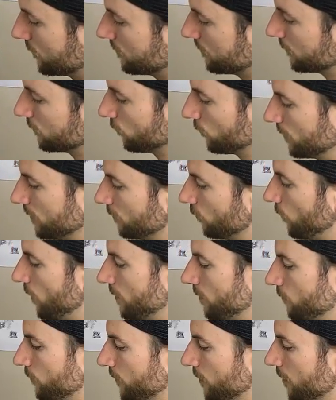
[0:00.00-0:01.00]
between the way
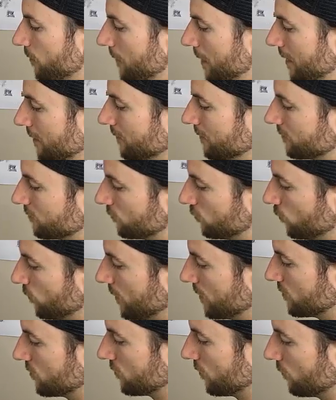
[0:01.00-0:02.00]
that we're going to make this
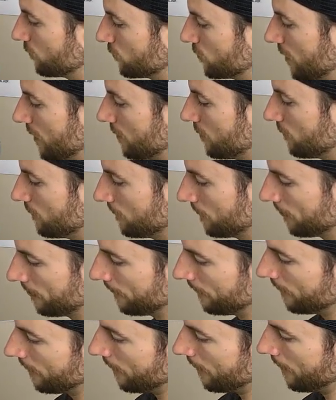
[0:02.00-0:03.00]
2-inch sewn channel
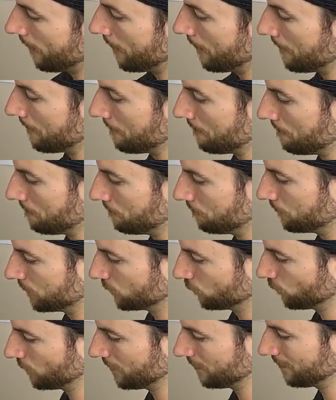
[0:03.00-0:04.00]

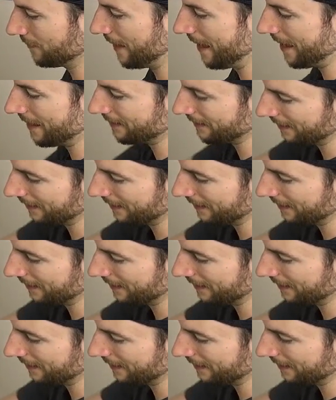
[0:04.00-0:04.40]
between that